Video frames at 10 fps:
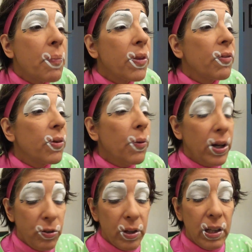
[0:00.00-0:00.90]
And if you
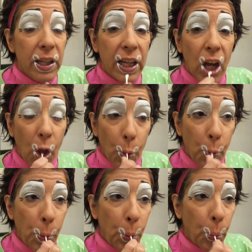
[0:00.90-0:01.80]
want, you can lick
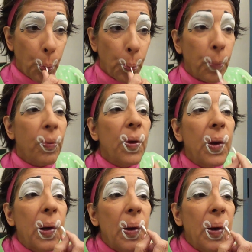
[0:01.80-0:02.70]

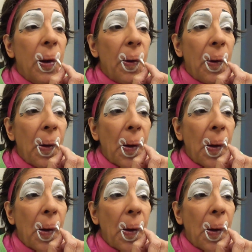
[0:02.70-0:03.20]
your Q-tip.